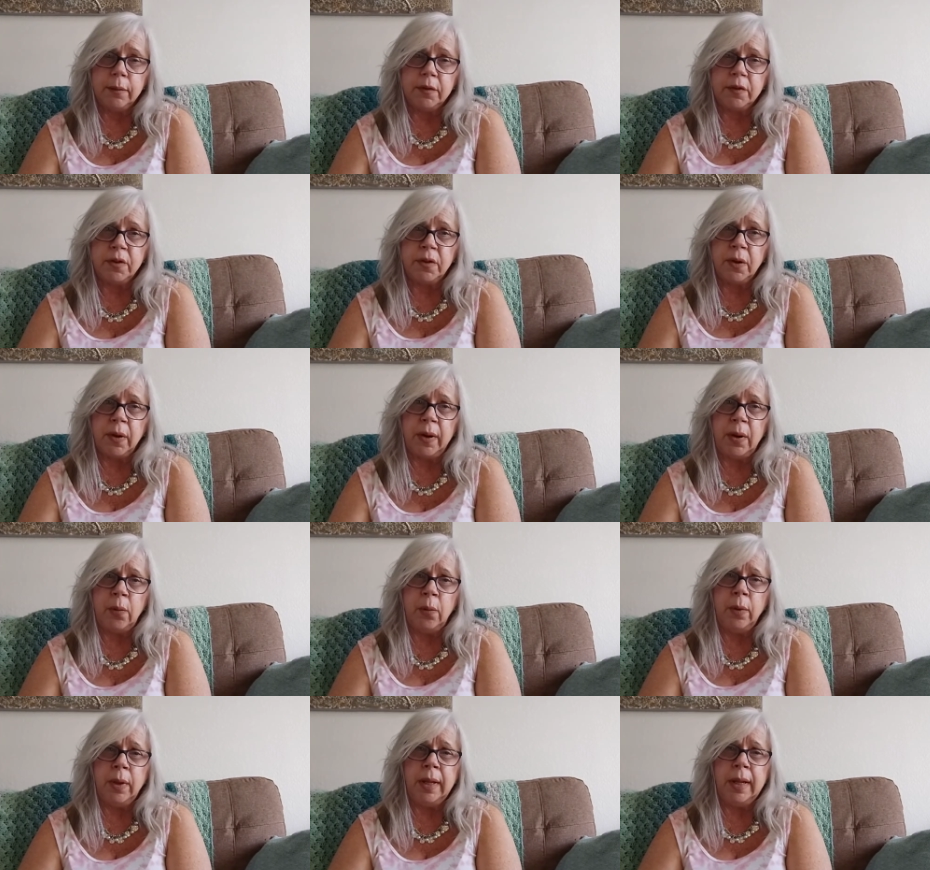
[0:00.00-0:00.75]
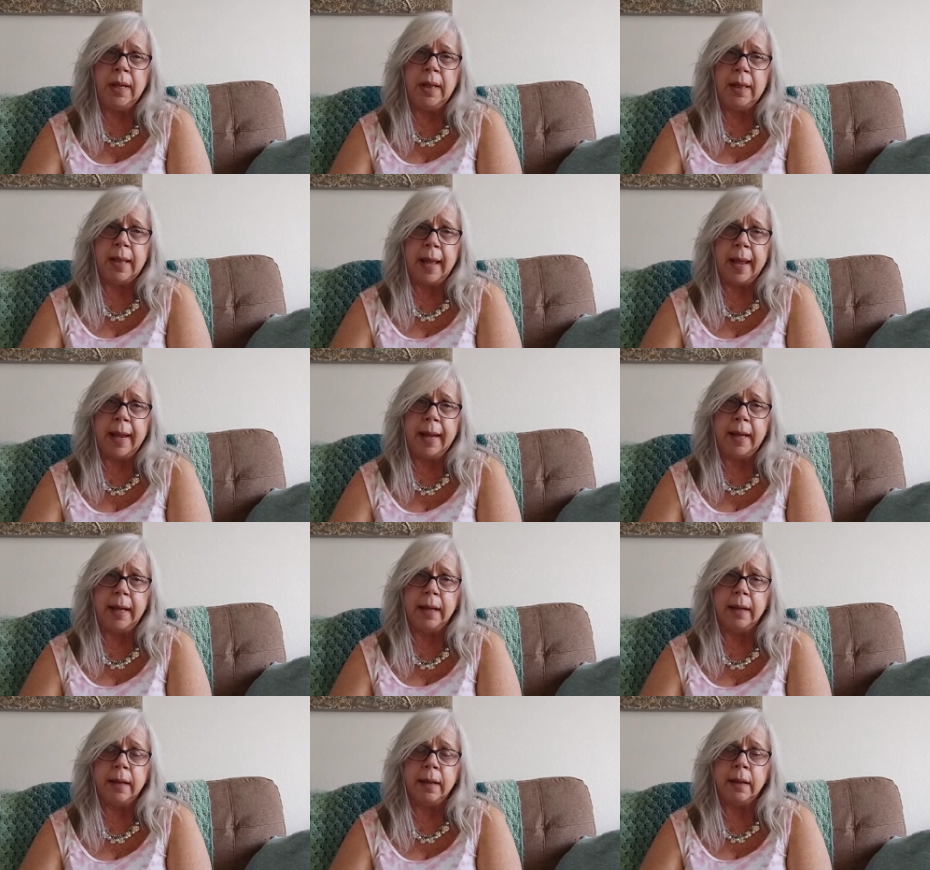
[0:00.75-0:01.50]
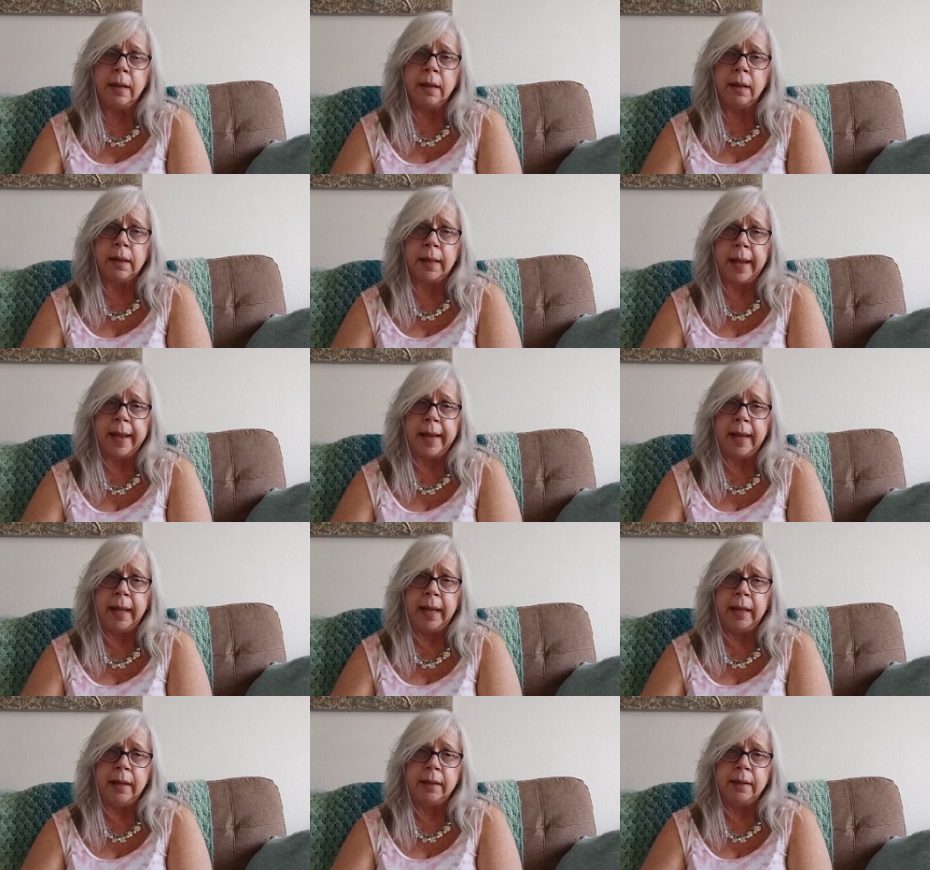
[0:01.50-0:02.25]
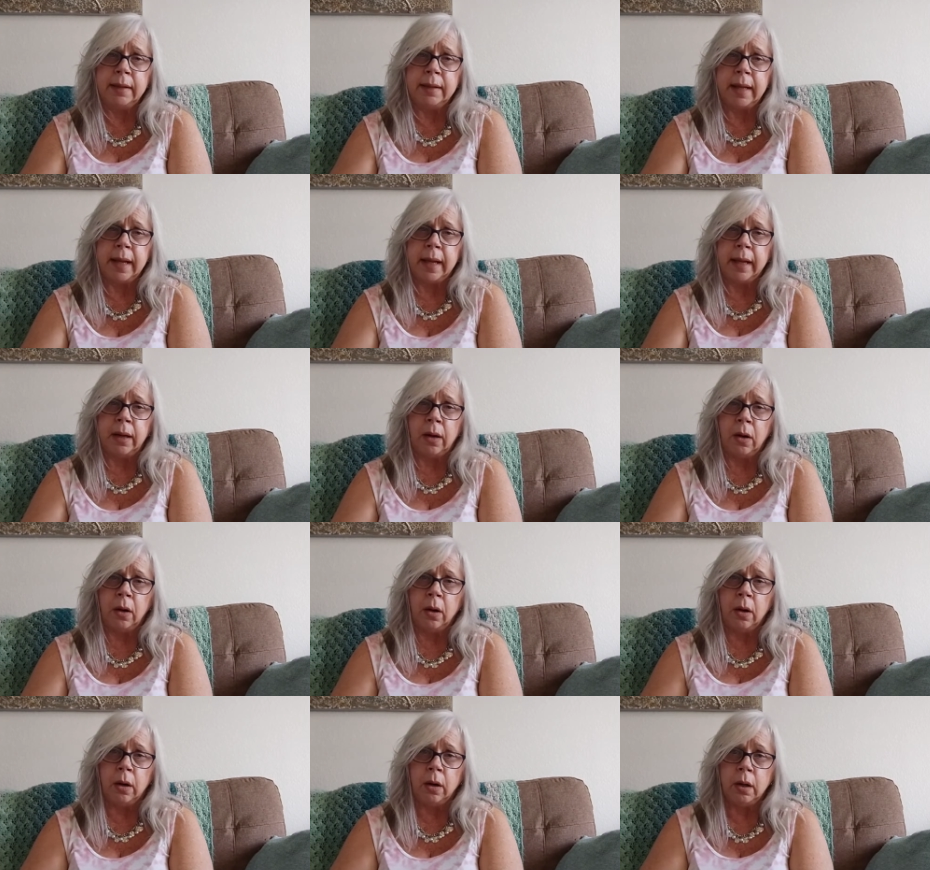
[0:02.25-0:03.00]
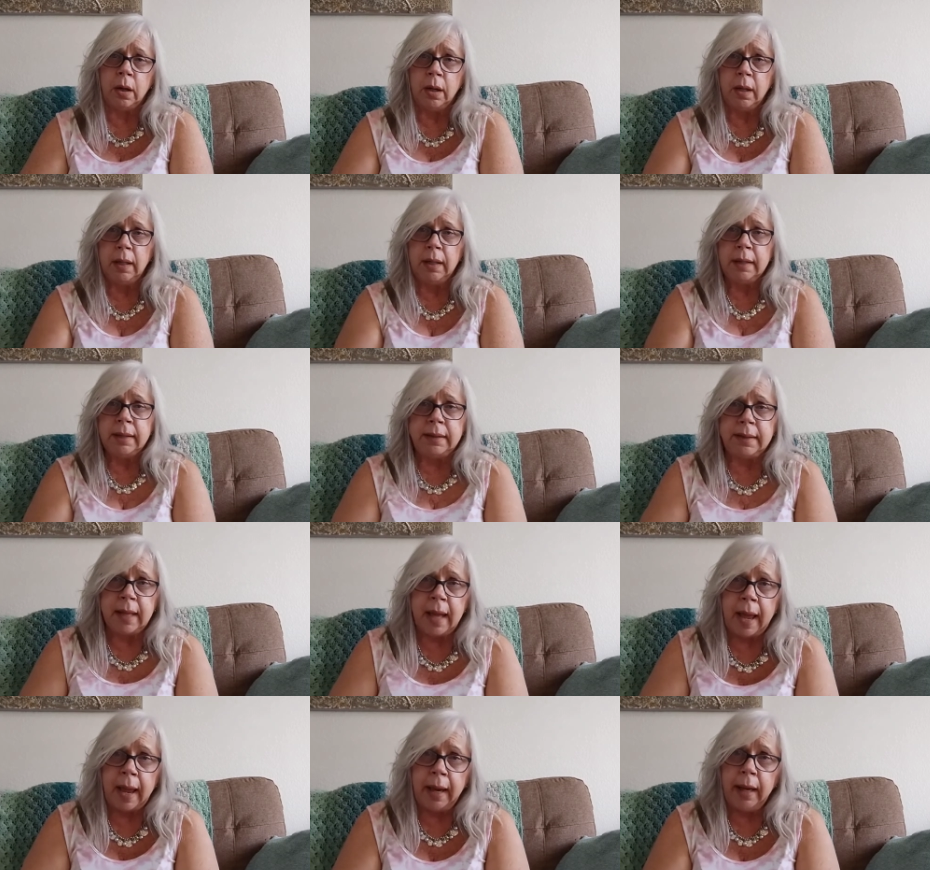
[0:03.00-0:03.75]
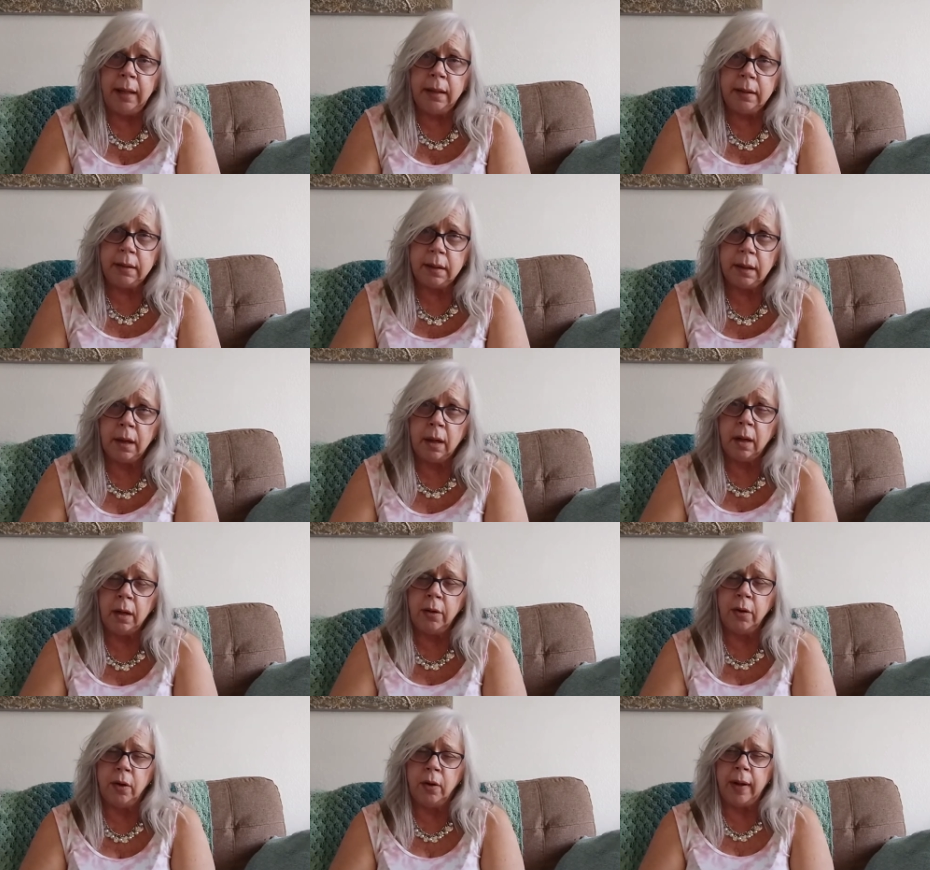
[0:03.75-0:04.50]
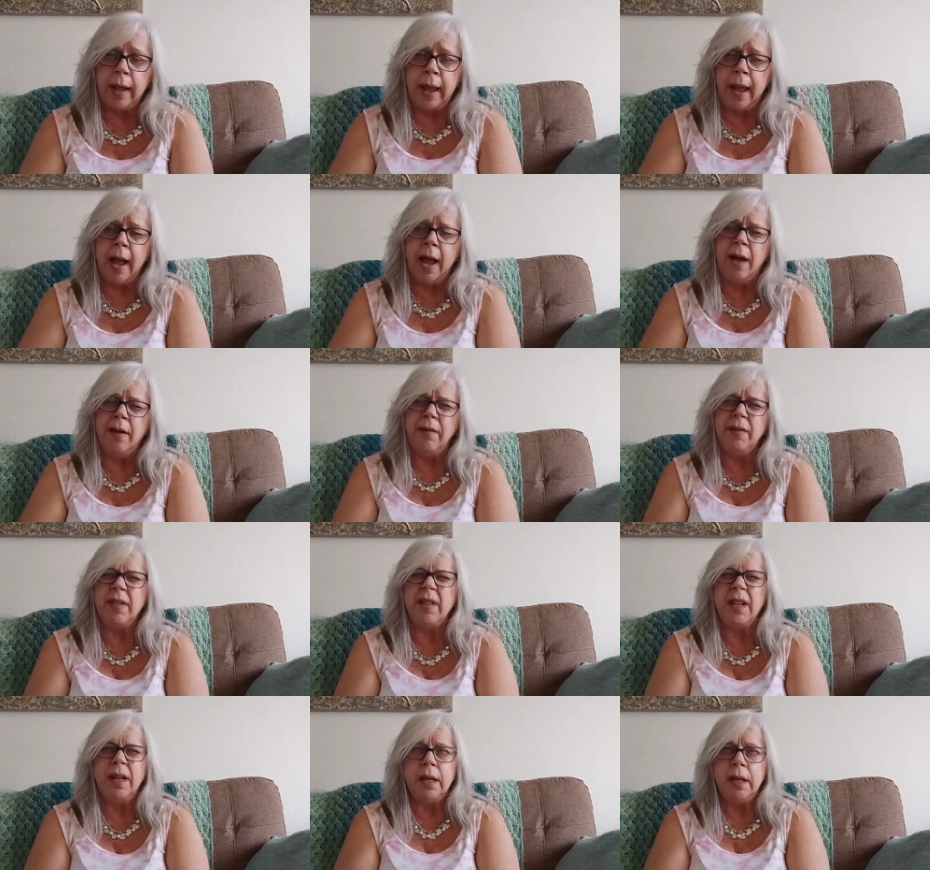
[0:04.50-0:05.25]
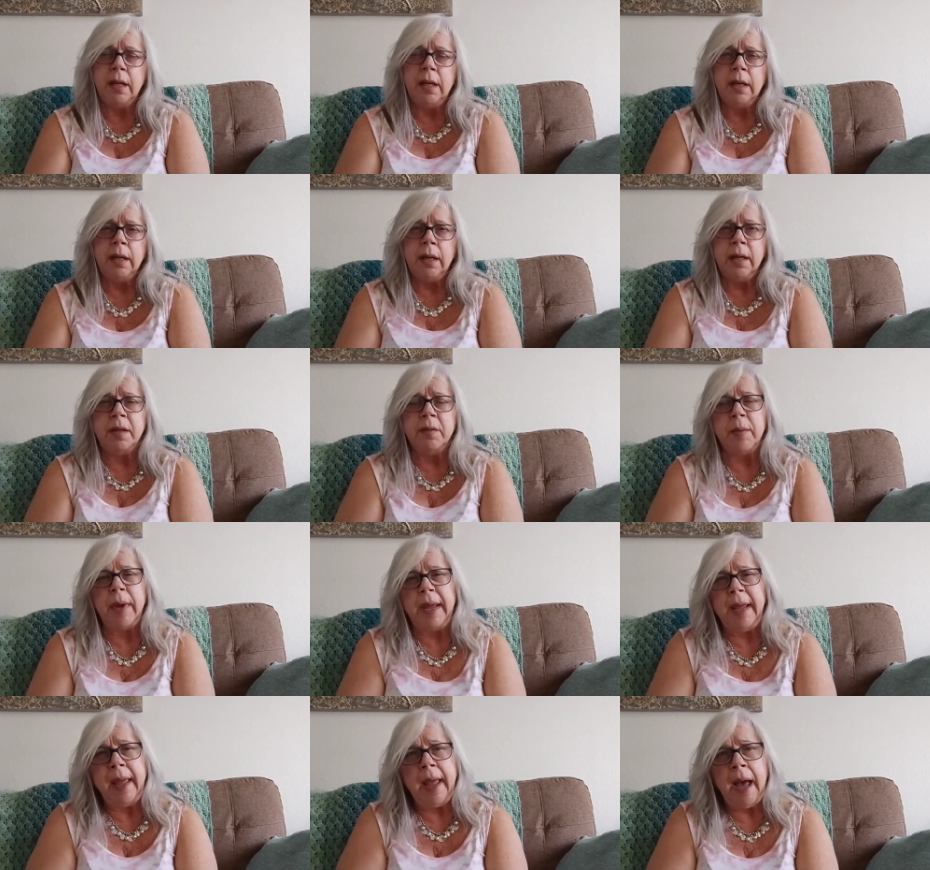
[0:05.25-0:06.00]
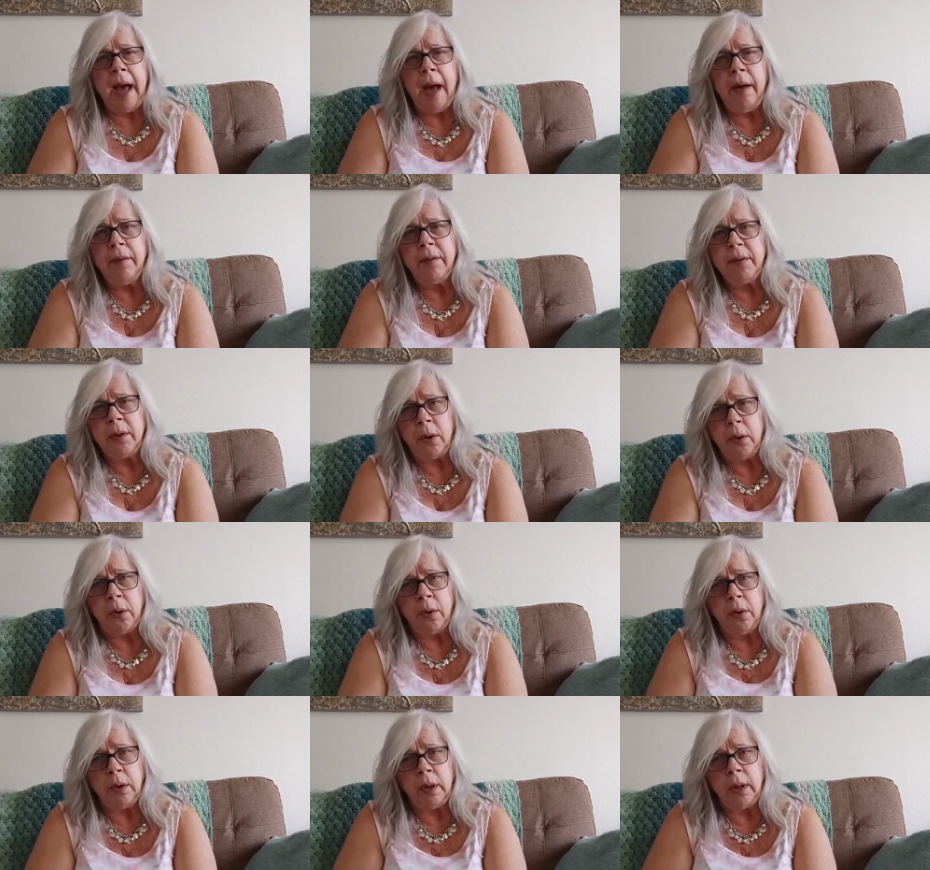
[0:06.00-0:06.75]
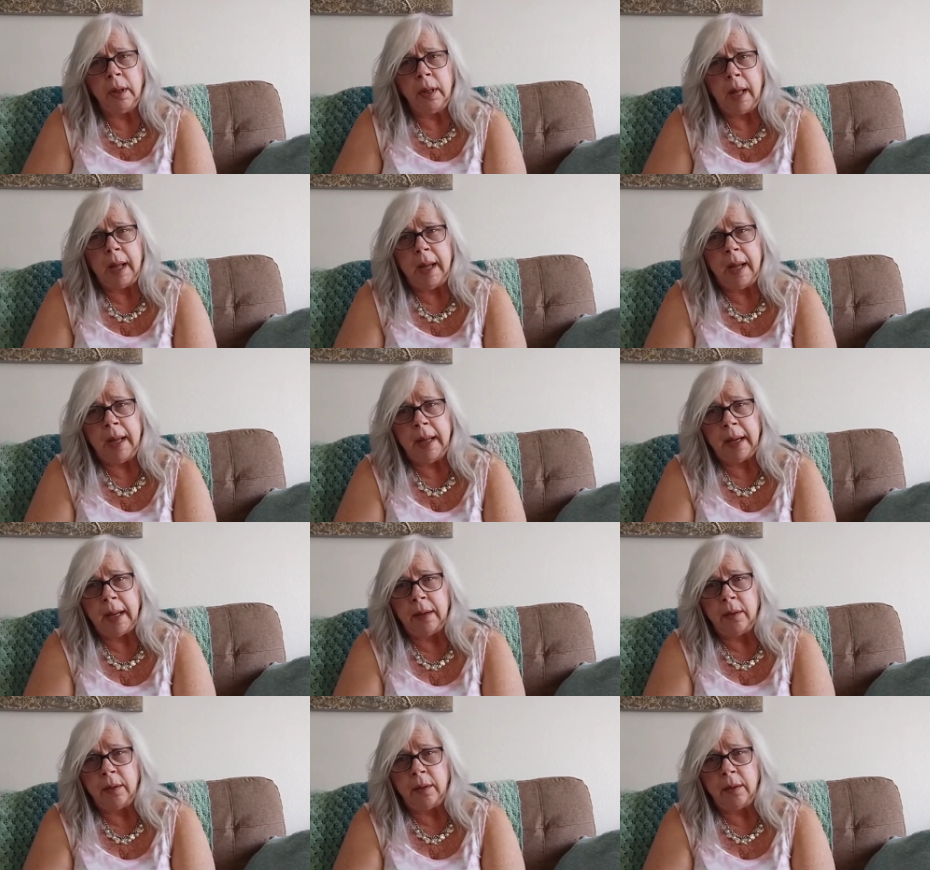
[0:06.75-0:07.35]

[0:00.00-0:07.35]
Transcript: So I don't really like the leggings that are tight on your calves because my calves hurt a lot.